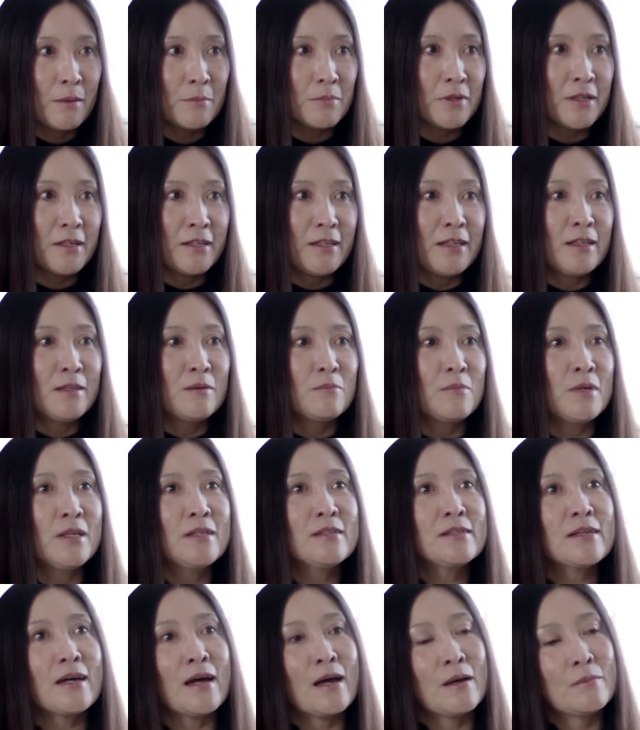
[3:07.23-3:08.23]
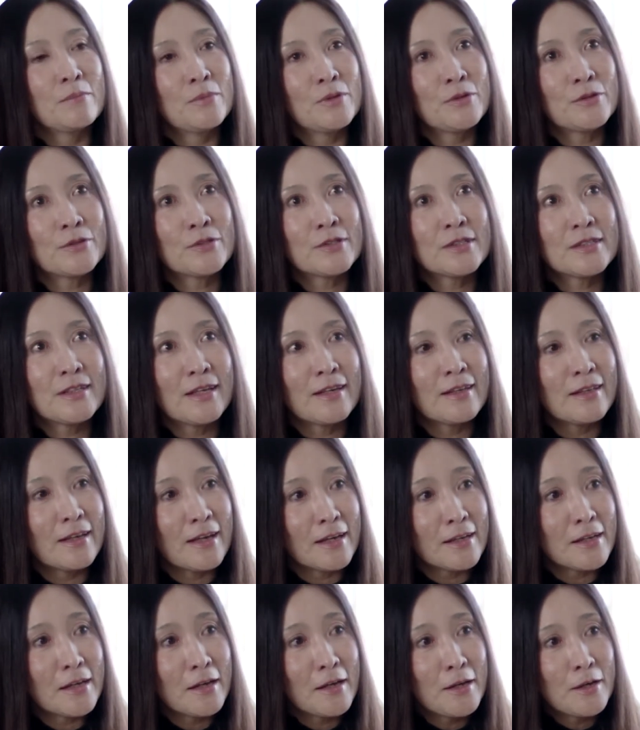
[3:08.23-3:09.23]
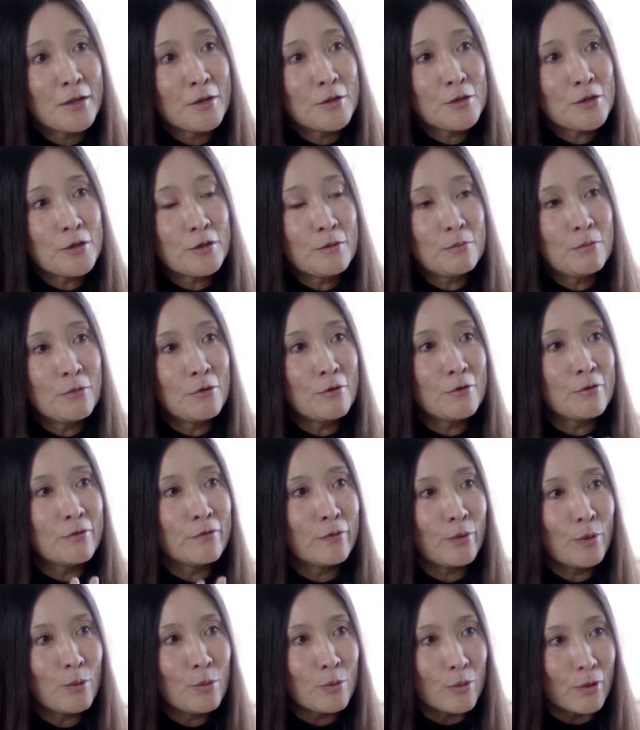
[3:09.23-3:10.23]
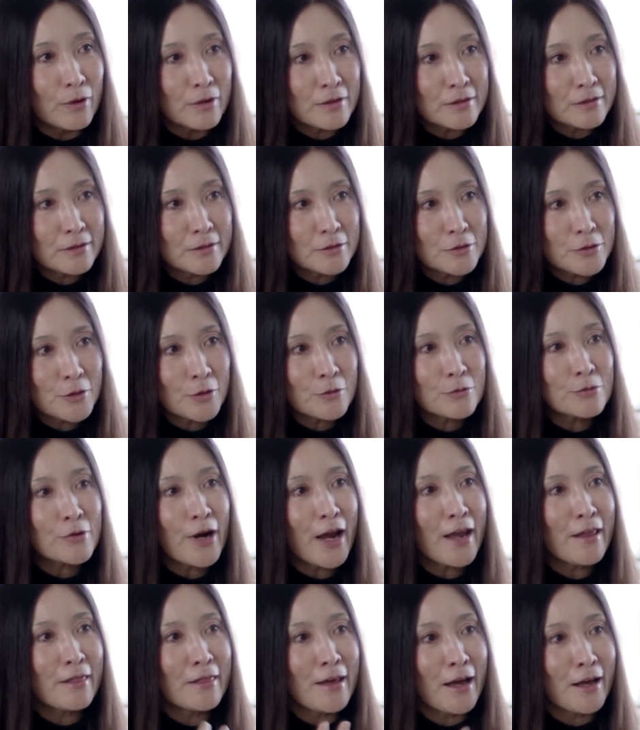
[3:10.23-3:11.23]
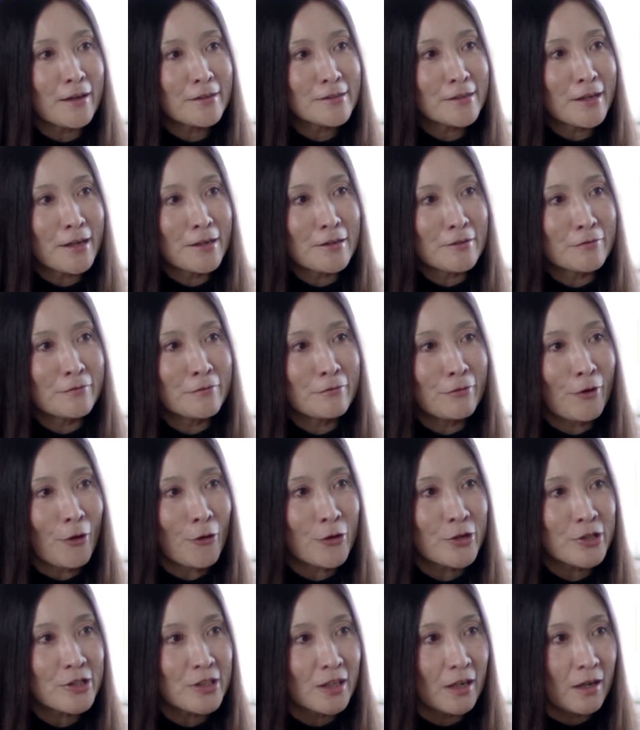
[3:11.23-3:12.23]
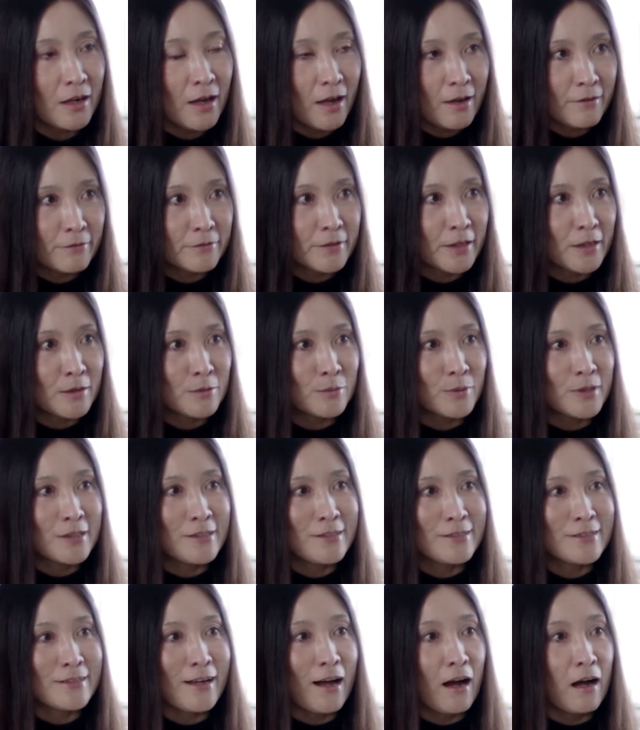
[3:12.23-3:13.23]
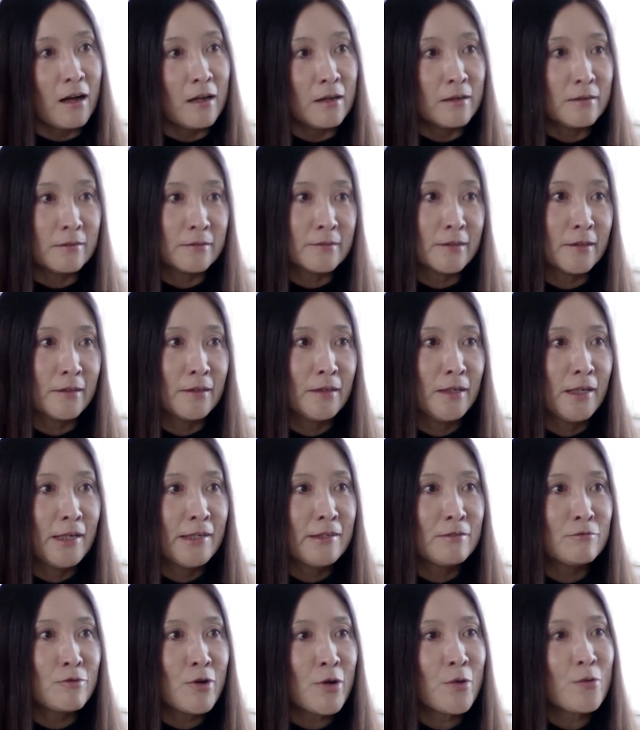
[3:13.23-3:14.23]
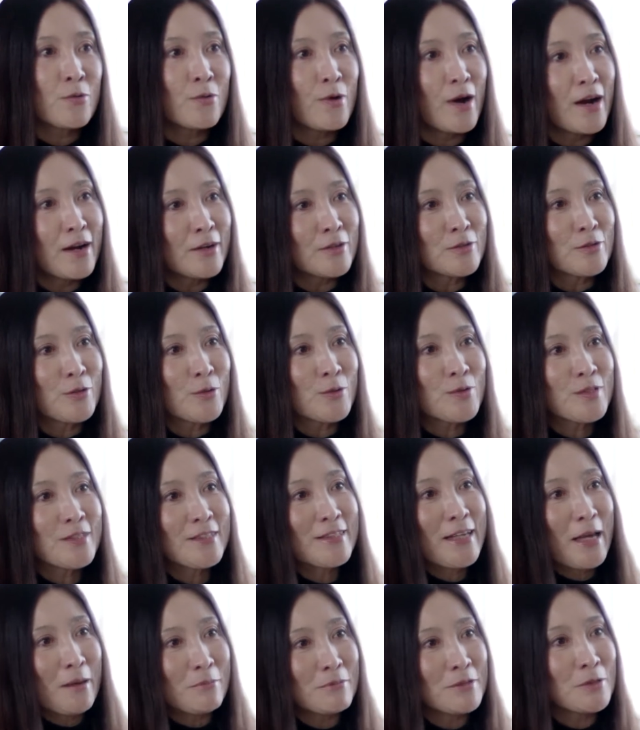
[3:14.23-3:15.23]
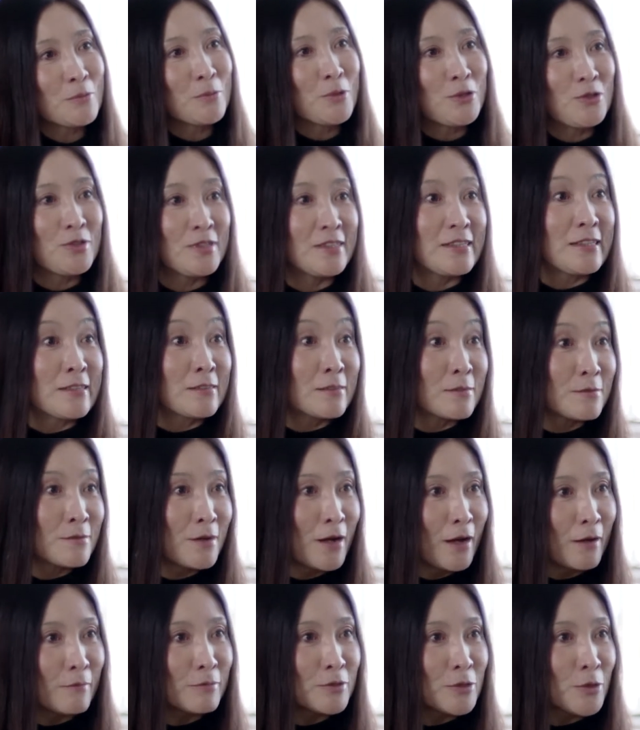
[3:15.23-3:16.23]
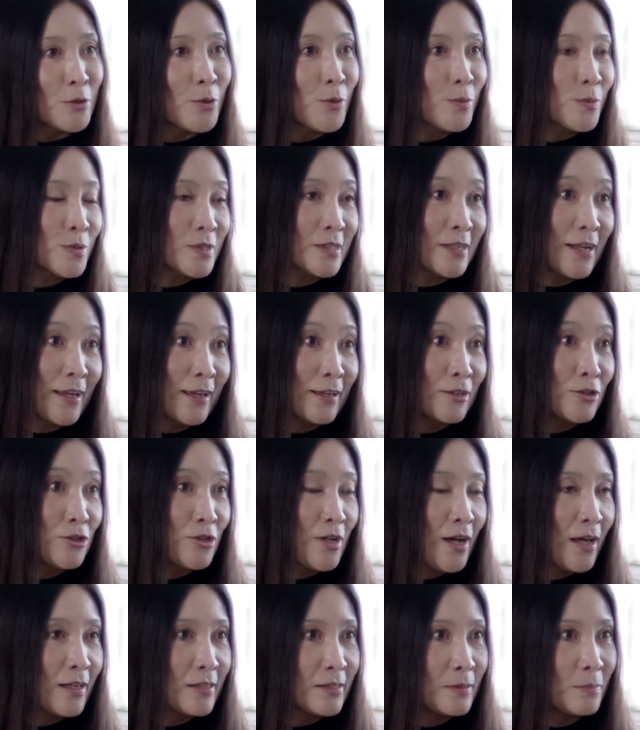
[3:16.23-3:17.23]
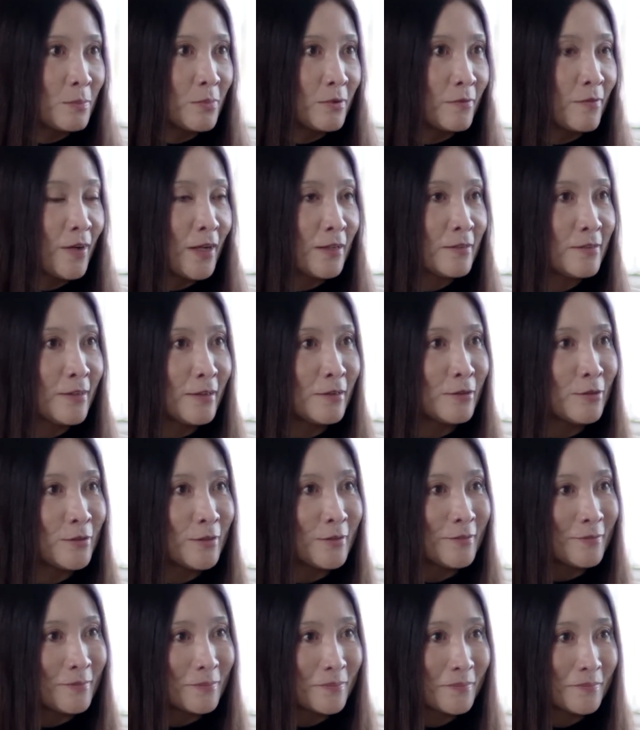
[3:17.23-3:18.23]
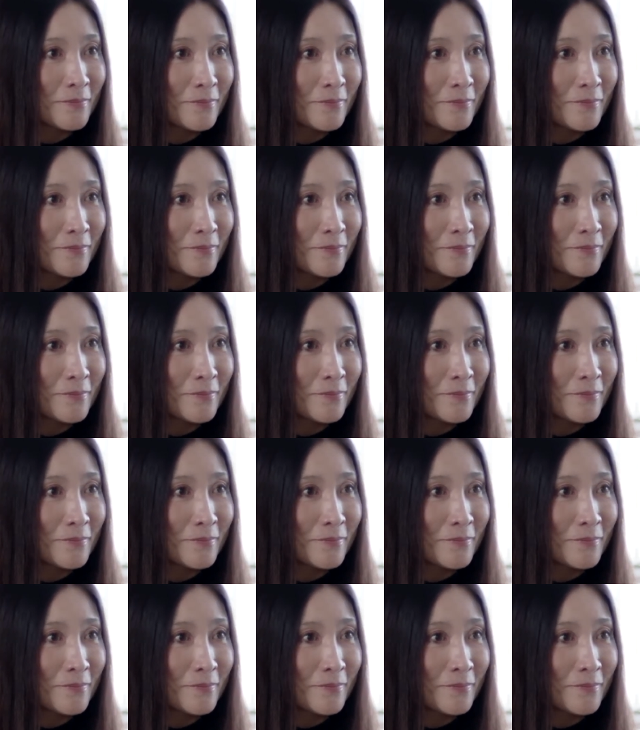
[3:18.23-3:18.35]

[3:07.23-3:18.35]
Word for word: But in the meantime, to say that to move forward, to create that kind of flourishing life that we desire, requires those steps we just described, almost like the jazz improvisation.